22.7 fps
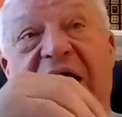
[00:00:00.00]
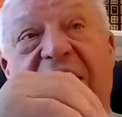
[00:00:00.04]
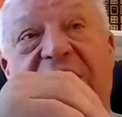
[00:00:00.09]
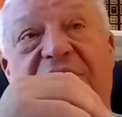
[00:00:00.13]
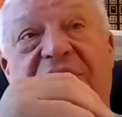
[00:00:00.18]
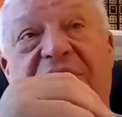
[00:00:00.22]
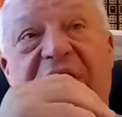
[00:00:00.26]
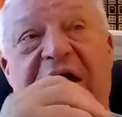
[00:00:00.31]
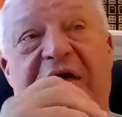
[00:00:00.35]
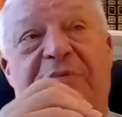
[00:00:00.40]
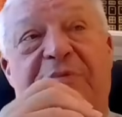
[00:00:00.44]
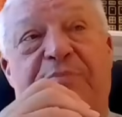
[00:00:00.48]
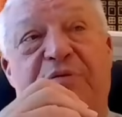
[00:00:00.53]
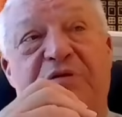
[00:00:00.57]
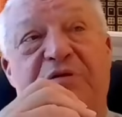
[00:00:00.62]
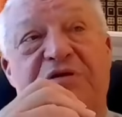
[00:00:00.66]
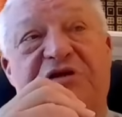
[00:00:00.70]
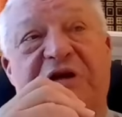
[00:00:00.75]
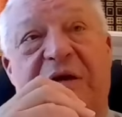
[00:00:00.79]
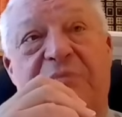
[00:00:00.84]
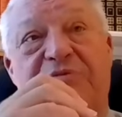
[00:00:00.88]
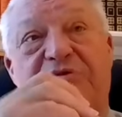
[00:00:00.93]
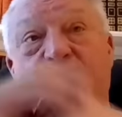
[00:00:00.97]
lacked depth
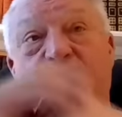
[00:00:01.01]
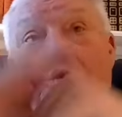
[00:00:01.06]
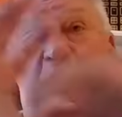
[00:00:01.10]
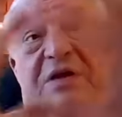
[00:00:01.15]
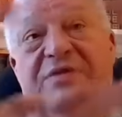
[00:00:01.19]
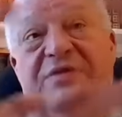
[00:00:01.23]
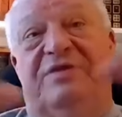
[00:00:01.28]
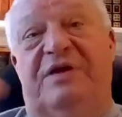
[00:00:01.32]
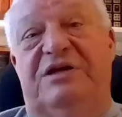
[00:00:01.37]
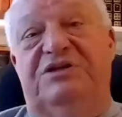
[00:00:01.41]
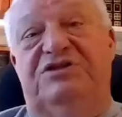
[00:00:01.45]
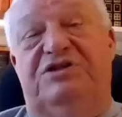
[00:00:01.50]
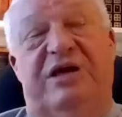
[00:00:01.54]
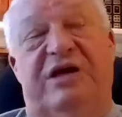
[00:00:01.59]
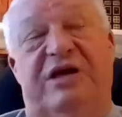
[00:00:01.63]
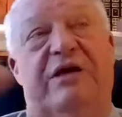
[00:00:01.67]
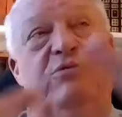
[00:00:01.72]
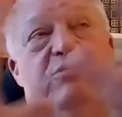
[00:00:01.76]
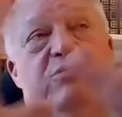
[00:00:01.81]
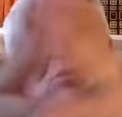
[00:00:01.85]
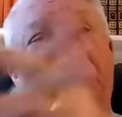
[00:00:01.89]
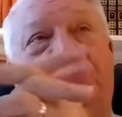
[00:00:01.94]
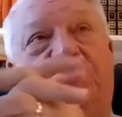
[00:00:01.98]
perception. What they
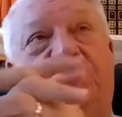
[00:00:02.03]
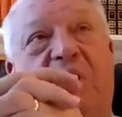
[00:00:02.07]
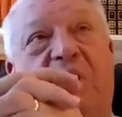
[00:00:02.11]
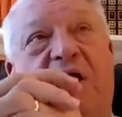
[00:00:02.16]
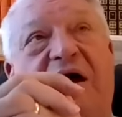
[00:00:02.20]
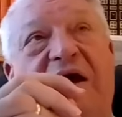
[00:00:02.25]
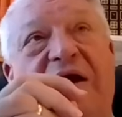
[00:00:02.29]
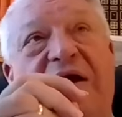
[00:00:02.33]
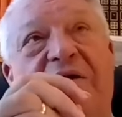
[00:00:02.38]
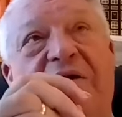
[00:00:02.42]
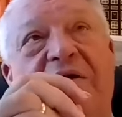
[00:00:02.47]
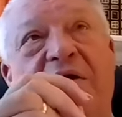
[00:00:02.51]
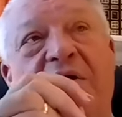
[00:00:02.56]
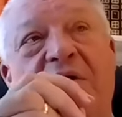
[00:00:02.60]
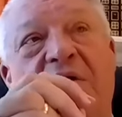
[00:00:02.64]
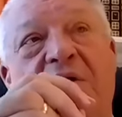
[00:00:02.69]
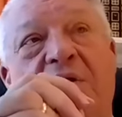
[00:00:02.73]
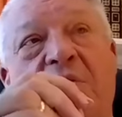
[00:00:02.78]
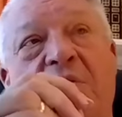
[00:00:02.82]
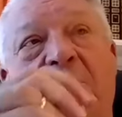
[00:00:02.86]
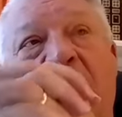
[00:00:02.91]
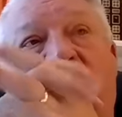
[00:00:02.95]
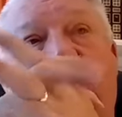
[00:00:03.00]
said was right,
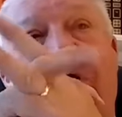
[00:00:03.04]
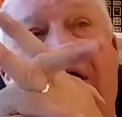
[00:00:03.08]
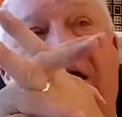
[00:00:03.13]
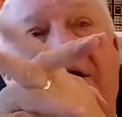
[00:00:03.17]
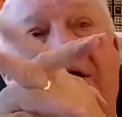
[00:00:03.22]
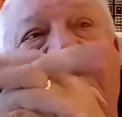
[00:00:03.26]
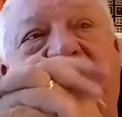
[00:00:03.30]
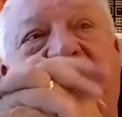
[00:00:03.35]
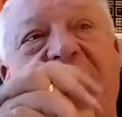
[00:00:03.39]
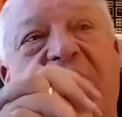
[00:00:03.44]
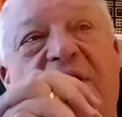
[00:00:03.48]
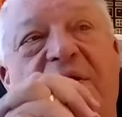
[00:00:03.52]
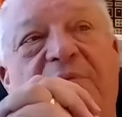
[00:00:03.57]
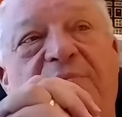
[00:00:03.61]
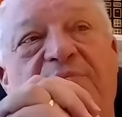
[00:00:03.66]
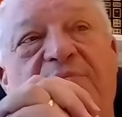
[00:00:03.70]
but